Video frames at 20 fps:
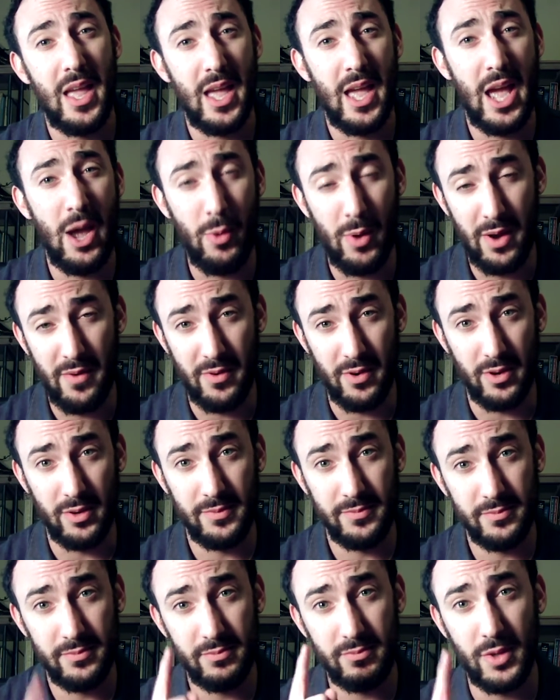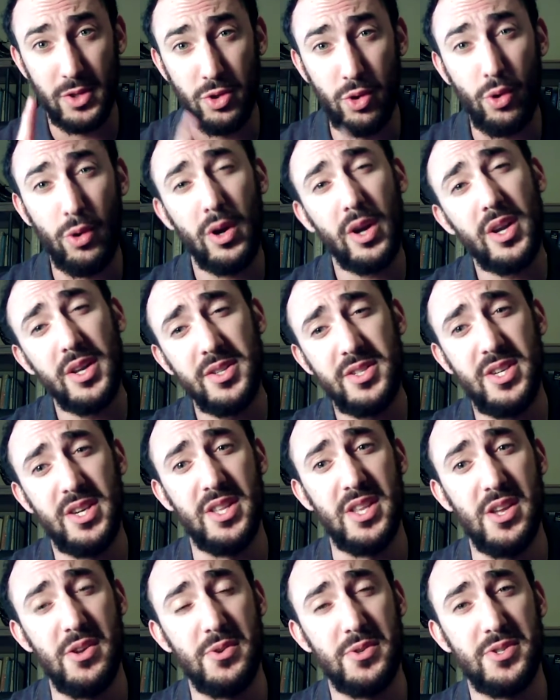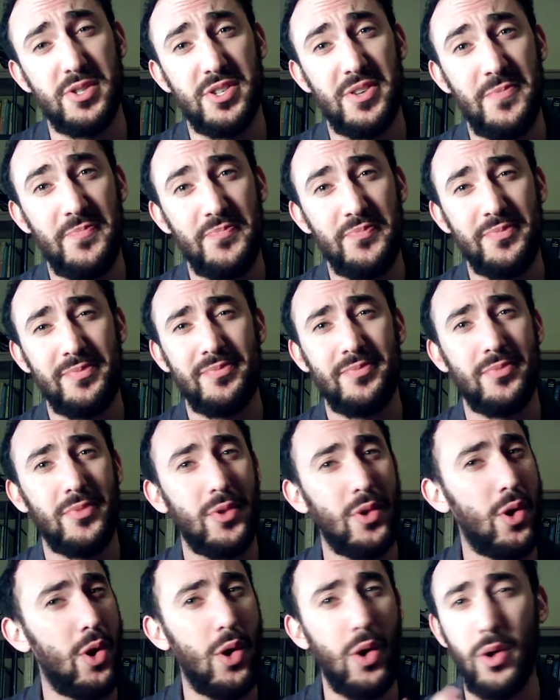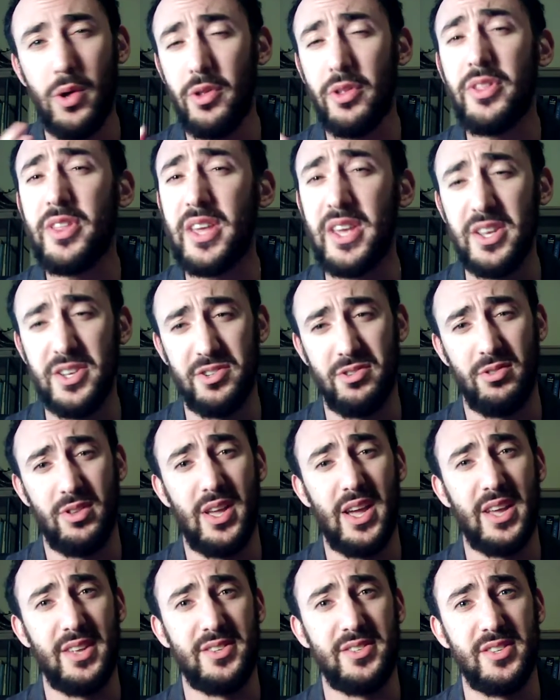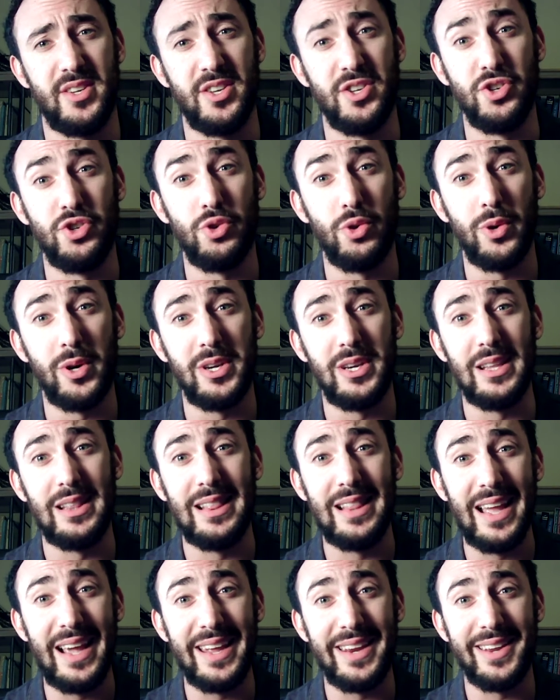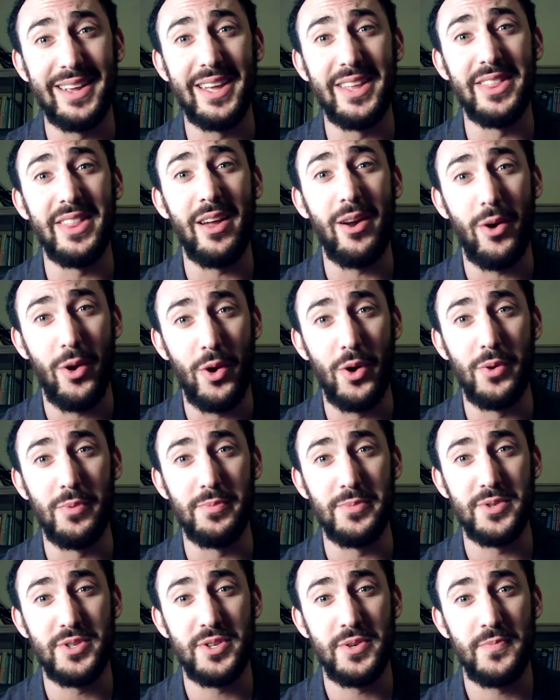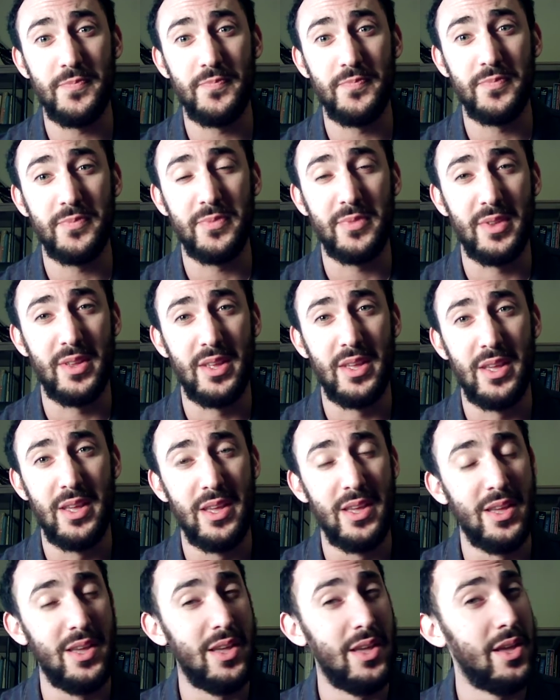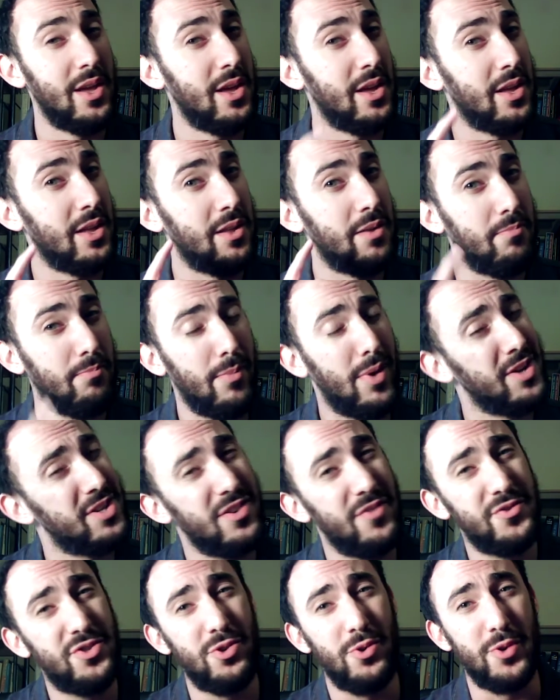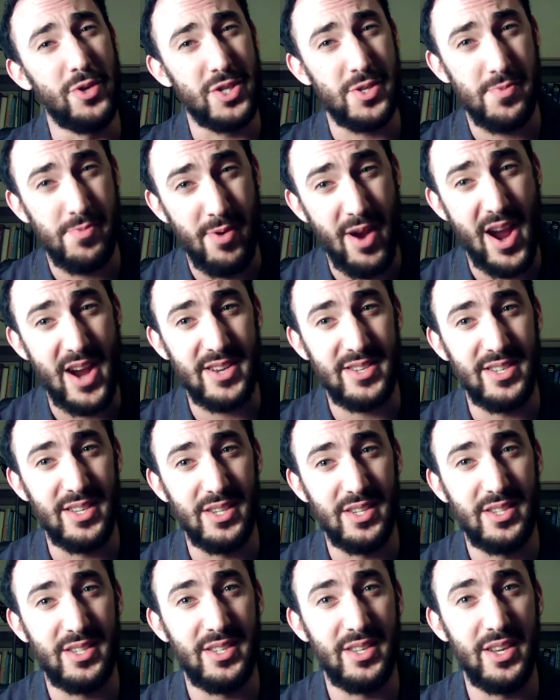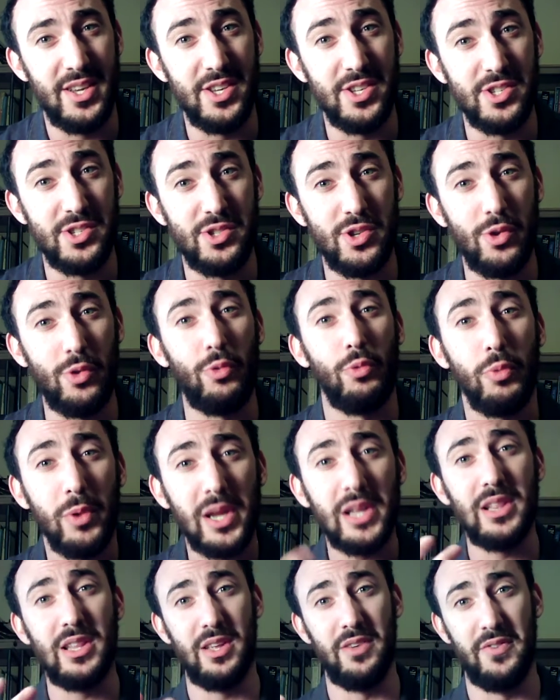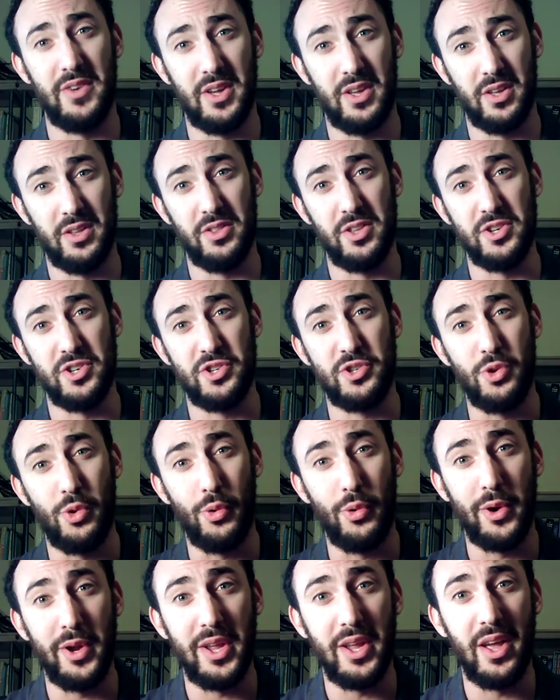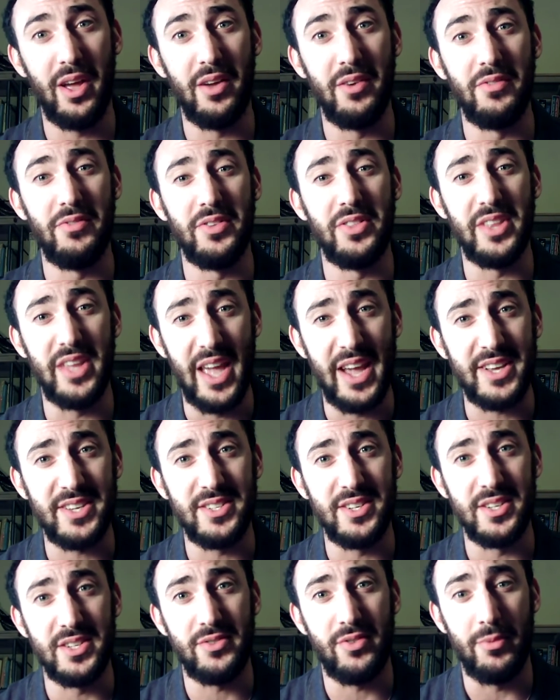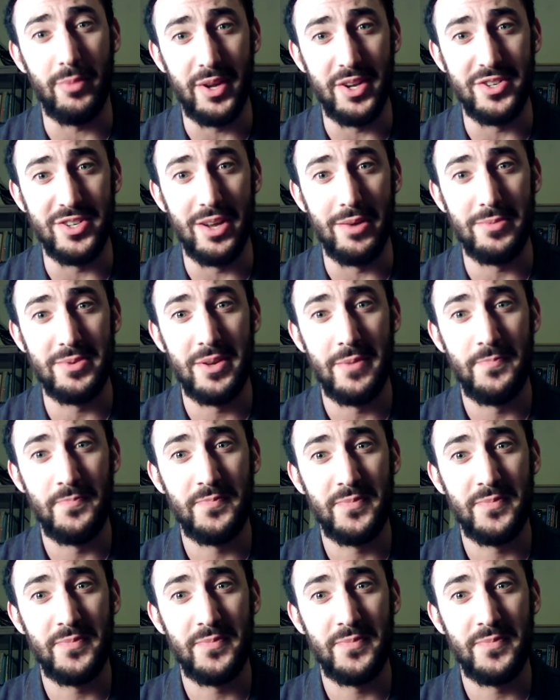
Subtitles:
However, the Torah continues, all the Israelites enjoyed light in their homes. Much of Jewish practice is reliving the story of the Exodus from Egypt.